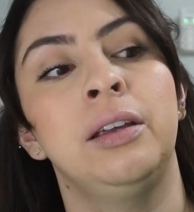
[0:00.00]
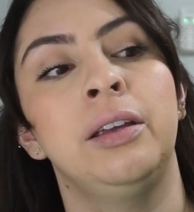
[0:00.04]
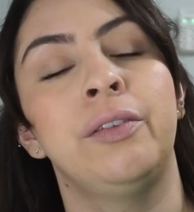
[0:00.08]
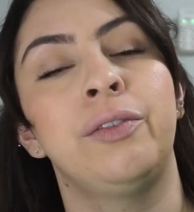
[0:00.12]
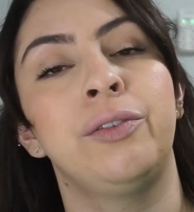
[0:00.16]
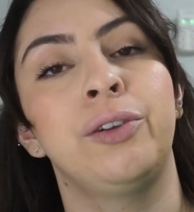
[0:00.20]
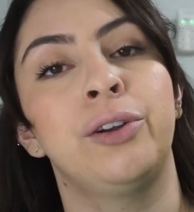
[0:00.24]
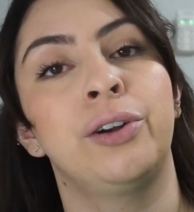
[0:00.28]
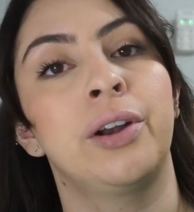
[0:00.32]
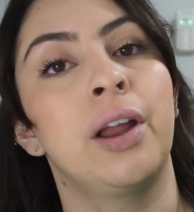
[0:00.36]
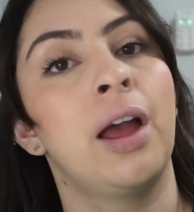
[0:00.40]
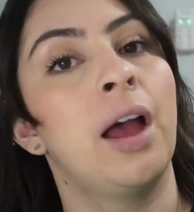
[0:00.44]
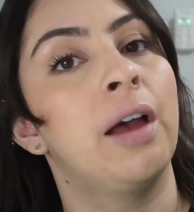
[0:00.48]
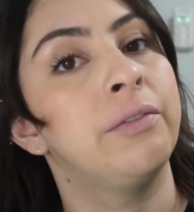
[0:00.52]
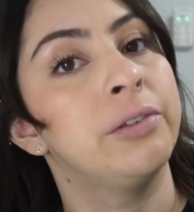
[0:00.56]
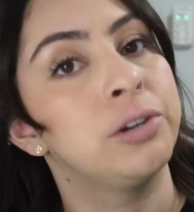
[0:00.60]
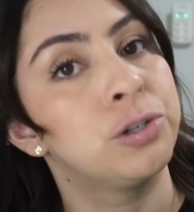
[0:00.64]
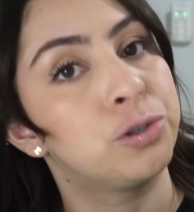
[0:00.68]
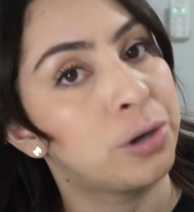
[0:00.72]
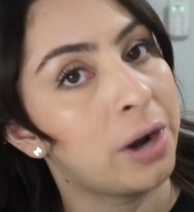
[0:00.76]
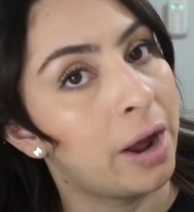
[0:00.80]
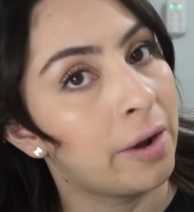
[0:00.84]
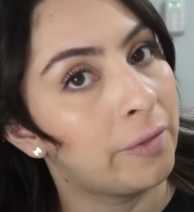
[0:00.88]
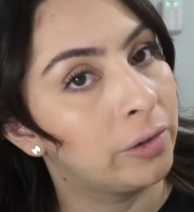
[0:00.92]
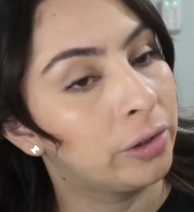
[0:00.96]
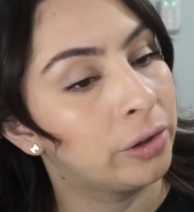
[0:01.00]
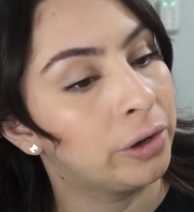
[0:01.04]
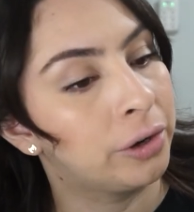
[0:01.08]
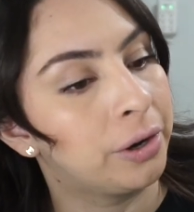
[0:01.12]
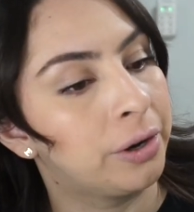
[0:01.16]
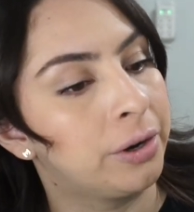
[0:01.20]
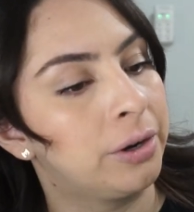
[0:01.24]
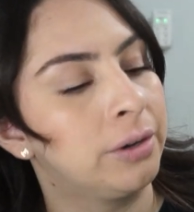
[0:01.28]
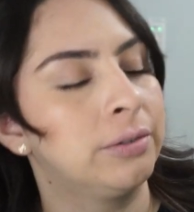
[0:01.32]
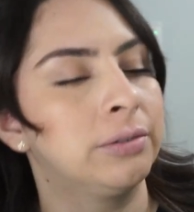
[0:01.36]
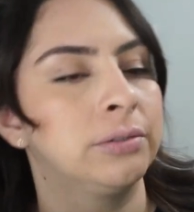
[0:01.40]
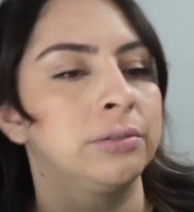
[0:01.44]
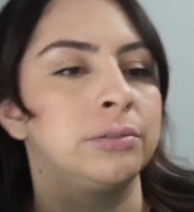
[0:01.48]
If you're an avid
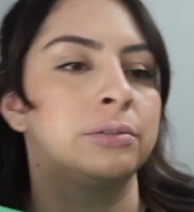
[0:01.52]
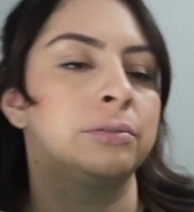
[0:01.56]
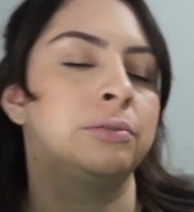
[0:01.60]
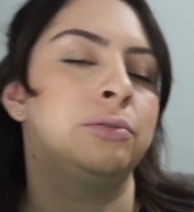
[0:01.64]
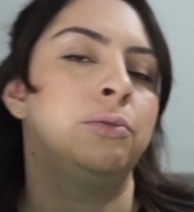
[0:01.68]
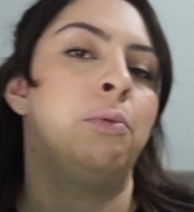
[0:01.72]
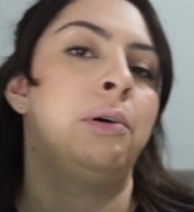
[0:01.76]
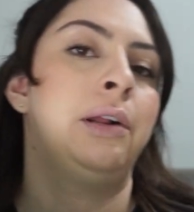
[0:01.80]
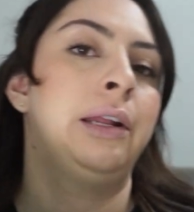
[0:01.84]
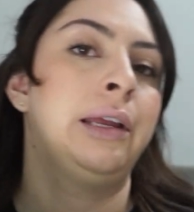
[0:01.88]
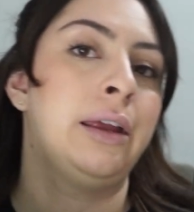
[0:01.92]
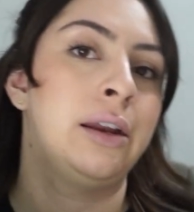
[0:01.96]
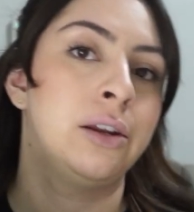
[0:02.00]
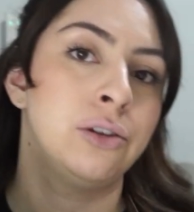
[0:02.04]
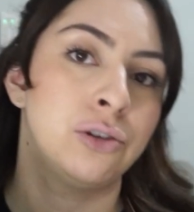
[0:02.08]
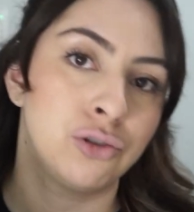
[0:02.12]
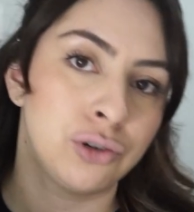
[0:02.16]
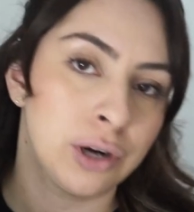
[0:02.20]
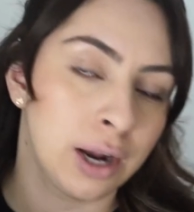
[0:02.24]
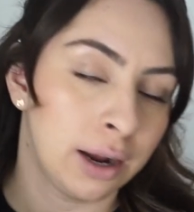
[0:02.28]
traveler, wanna get into